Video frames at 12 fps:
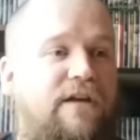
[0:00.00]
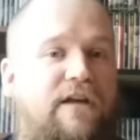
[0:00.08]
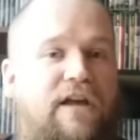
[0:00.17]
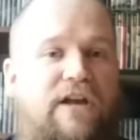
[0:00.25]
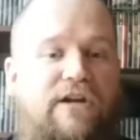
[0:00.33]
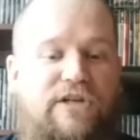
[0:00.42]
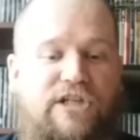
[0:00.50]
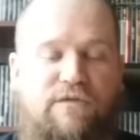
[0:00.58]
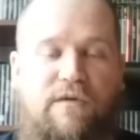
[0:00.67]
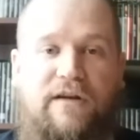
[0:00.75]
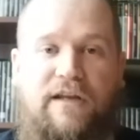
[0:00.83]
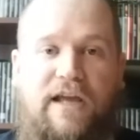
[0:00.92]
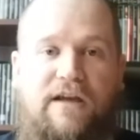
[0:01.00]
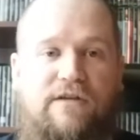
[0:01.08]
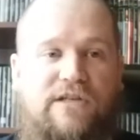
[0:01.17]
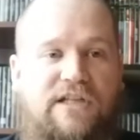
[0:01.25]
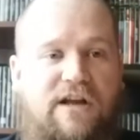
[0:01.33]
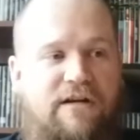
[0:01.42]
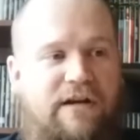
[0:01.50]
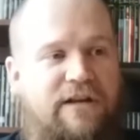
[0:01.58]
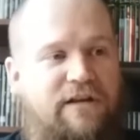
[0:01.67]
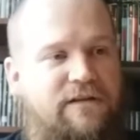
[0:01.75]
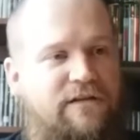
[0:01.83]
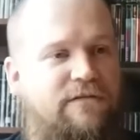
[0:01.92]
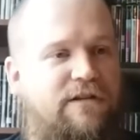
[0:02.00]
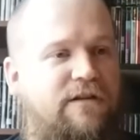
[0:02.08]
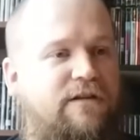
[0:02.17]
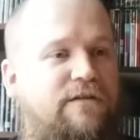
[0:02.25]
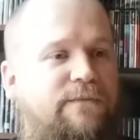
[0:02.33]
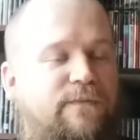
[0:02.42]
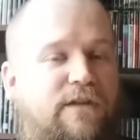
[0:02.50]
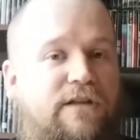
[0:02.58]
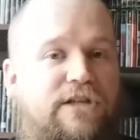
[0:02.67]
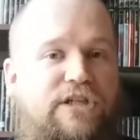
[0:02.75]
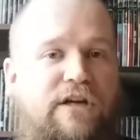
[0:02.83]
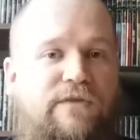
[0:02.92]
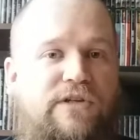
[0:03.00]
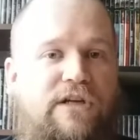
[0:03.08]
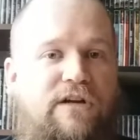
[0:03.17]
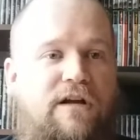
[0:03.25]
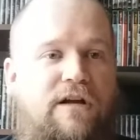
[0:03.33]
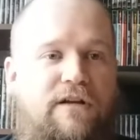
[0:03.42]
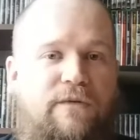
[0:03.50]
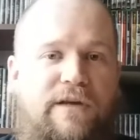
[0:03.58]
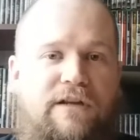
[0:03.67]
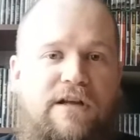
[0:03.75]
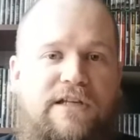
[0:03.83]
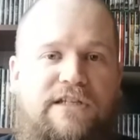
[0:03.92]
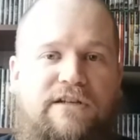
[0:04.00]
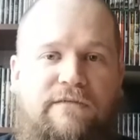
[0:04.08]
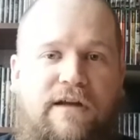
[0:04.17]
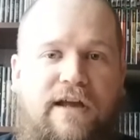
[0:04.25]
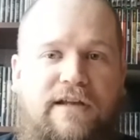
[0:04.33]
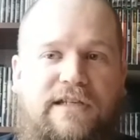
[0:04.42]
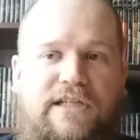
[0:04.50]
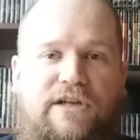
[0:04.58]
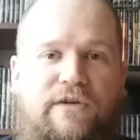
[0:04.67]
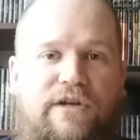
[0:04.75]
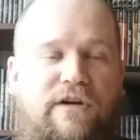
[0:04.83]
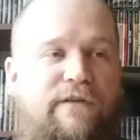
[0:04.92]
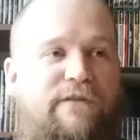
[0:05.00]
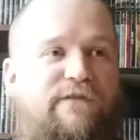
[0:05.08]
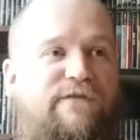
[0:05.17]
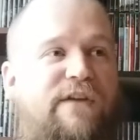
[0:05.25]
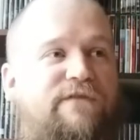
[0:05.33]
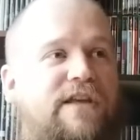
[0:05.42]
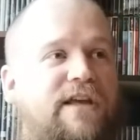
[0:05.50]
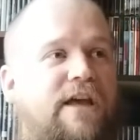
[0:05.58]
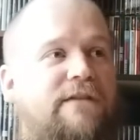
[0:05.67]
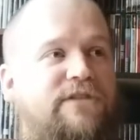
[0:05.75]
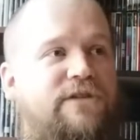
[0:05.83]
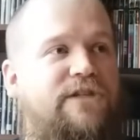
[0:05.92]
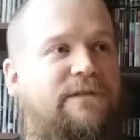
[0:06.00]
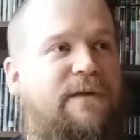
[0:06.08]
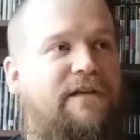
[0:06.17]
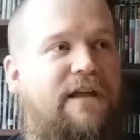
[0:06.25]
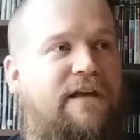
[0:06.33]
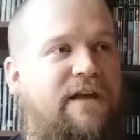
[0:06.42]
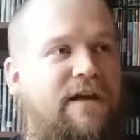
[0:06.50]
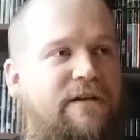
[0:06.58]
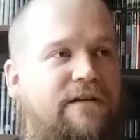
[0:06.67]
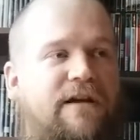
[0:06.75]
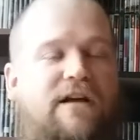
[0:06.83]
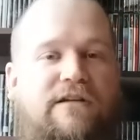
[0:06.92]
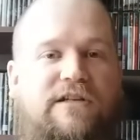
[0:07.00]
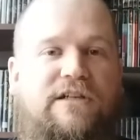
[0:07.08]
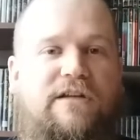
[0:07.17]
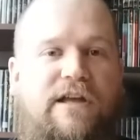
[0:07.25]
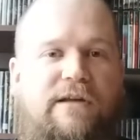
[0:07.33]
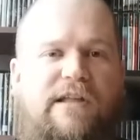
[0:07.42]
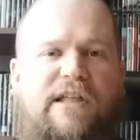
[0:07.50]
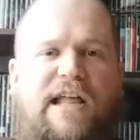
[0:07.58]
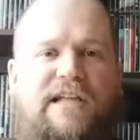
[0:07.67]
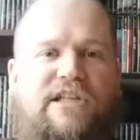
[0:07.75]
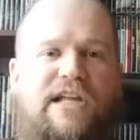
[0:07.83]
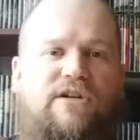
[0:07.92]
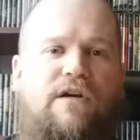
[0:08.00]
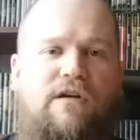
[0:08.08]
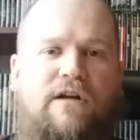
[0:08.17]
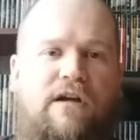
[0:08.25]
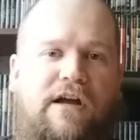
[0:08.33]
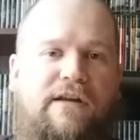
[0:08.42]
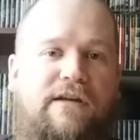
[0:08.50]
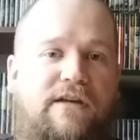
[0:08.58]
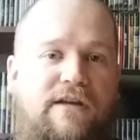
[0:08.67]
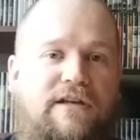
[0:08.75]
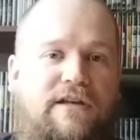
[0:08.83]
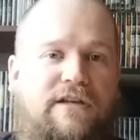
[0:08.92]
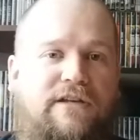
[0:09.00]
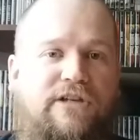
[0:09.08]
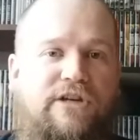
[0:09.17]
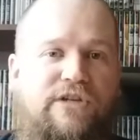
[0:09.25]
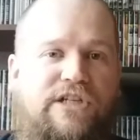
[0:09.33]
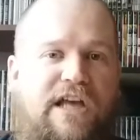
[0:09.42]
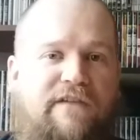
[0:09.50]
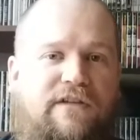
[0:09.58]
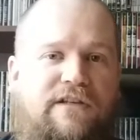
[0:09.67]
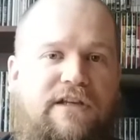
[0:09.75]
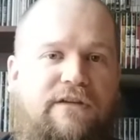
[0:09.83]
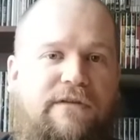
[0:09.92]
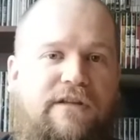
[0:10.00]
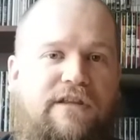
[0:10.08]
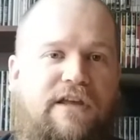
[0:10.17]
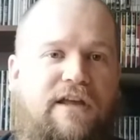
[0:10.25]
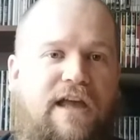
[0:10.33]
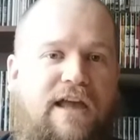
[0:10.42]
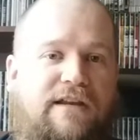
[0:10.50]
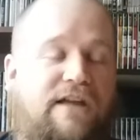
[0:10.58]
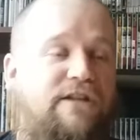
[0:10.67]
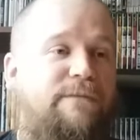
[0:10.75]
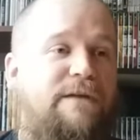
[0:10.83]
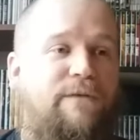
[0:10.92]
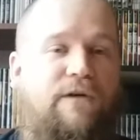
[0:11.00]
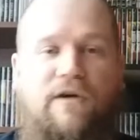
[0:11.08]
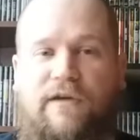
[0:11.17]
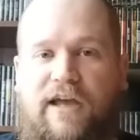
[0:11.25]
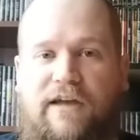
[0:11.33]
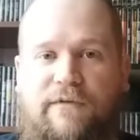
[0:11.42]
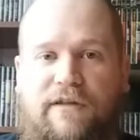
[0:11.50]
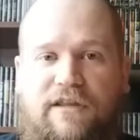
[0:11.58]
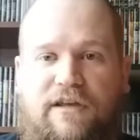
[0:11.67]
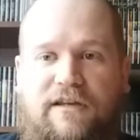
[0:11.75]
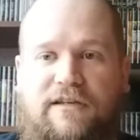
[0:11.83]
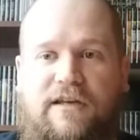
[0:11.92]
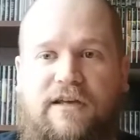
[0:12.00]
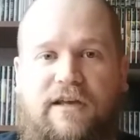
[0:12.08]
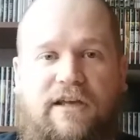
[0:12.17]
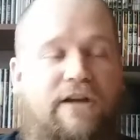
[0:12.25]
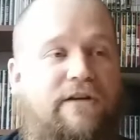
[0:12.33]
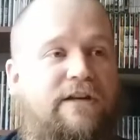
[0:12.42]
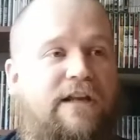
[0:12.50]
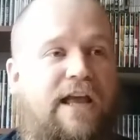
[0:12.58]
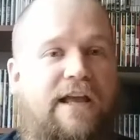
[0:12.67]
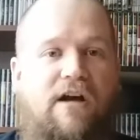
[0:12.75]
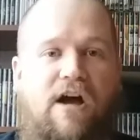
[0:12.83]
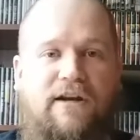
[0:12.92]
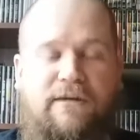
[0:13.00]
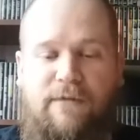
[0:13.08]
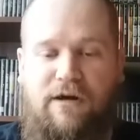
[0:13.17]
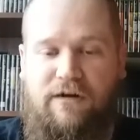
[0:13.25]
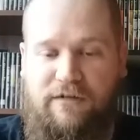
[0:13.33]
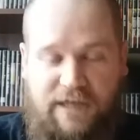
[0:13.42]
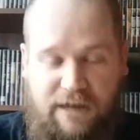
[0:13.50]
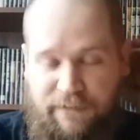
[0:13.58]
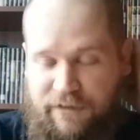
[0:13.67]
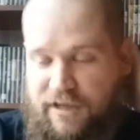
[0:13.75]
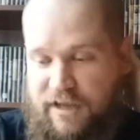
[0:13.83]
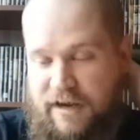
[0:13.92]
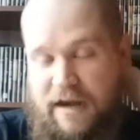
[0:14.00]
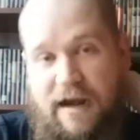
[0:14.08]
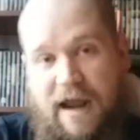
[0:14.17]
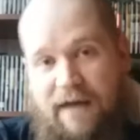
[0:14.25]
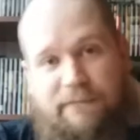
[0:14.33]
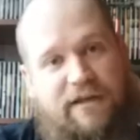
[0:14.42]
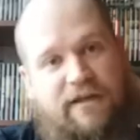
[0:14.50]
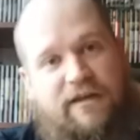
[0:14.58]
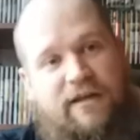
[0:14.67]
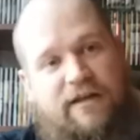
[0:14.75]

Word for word: You know, just one day. Oh, sorry. You know the the servers are gone and we lost the rights, so your 50 games you spent $800 on, yeah, that, they're all gone. You'll just have to deal with it. And other people are okay with it, here today, gone tomorrow type of thing. Not me.